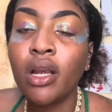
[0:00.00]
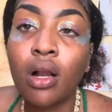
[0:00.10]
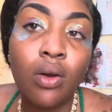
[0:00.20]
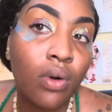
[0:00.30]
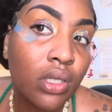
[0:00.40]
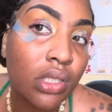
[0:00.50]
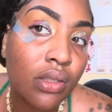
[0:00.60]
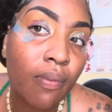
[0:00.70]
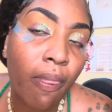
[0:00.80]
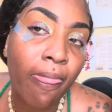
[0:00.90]
close.
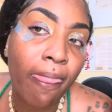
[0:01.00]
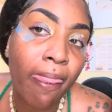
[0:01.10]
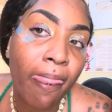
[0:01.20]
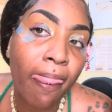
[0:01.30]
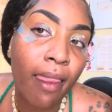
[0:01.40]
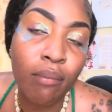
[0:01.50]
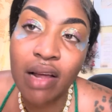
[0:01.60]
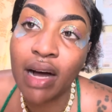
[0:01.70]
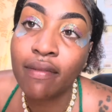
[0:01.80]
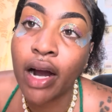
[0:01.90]
We
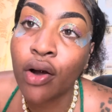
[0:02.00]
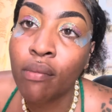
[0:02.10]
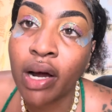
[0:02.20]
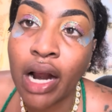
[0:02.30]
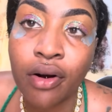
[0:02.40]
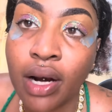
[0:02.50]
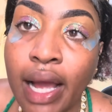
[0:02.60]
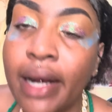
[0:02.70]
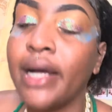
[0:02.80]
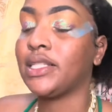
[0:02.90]
never have our number or nothing
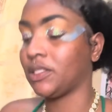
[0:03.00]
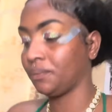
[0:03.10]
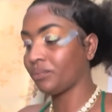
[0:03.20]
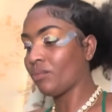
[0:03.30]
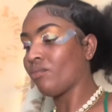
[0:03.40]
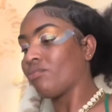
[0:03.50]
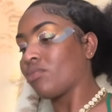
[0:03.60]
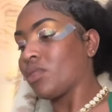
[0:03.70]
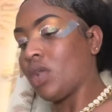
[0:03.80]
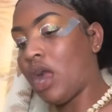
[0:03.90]
like that.
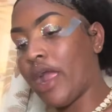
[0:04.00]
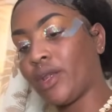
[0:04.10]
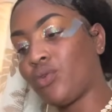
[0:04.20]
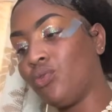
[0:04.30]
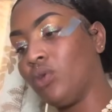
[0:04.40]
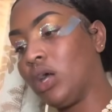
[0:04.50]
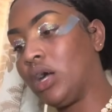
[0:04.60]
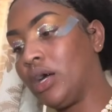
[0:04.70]
Alright, cool.